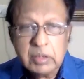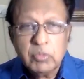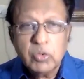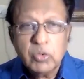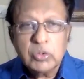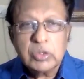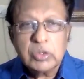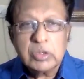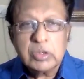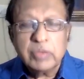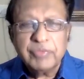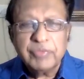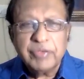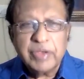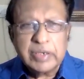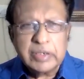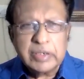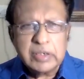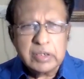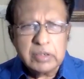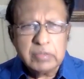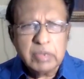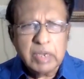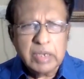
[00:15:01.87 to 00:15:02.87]
most
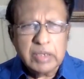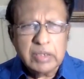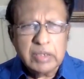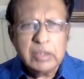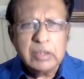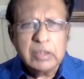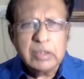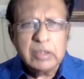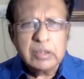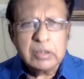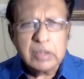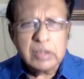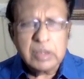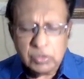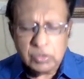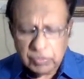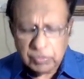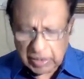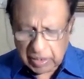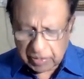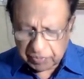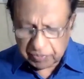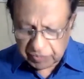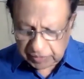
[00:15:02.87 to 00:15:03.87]
affected by this, as
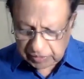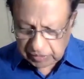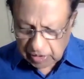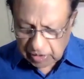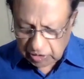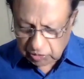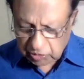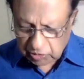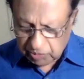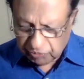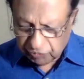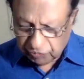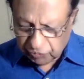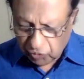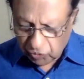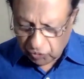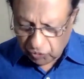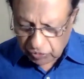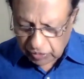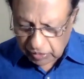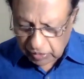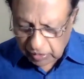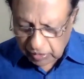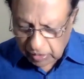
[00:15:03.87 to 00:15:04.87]
we have discussed
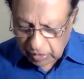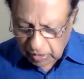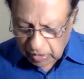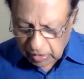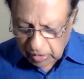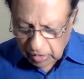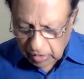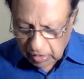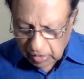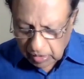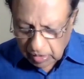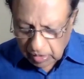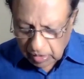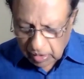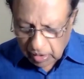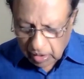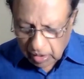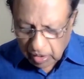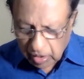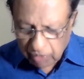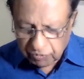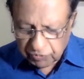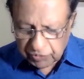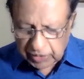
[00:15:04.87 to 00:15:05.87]
before.
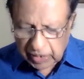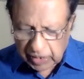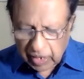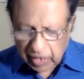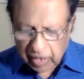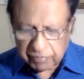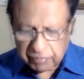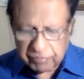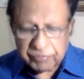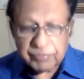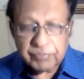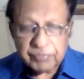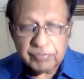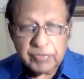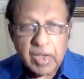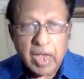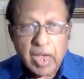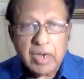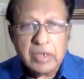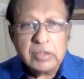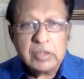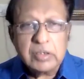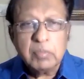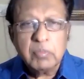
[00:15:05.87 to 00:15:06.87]
Uh, we have
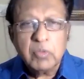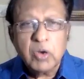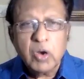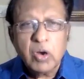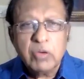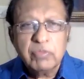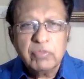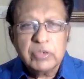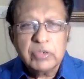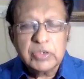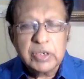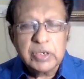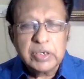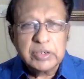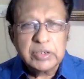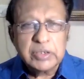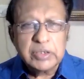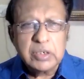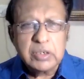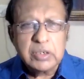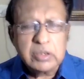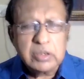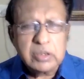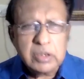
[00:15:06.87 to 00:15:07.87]
had some
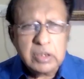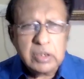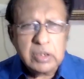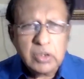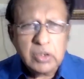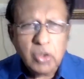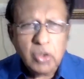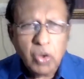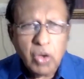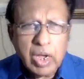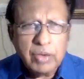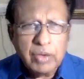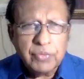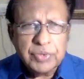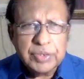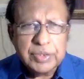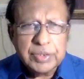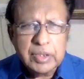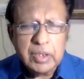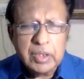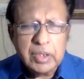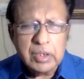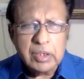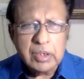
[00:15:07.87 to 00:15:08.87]
conversations in Doha
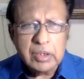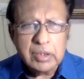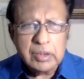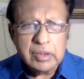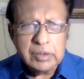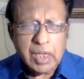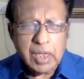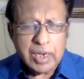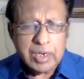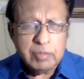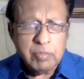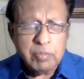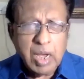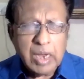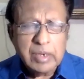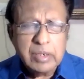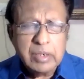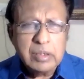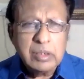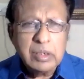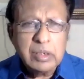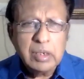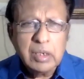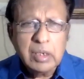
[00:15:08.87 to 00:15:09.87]
with the
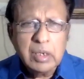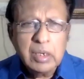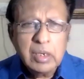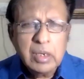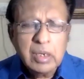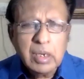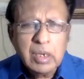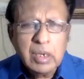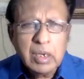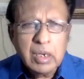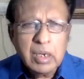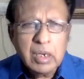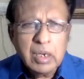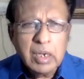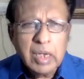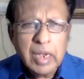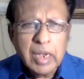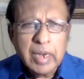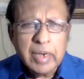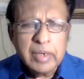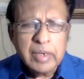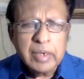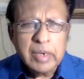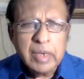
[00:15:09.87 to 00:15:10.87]
Taliban,
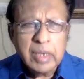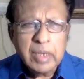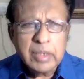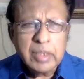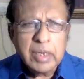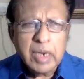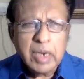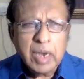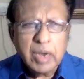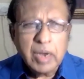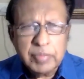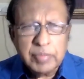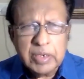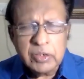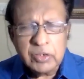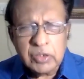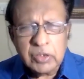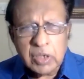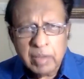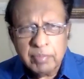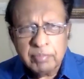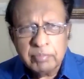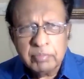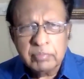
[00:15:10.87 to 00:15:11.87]
and uh, there have been
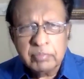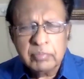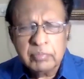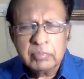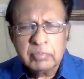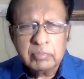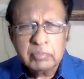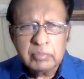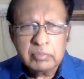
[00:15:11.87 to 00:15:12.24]
some,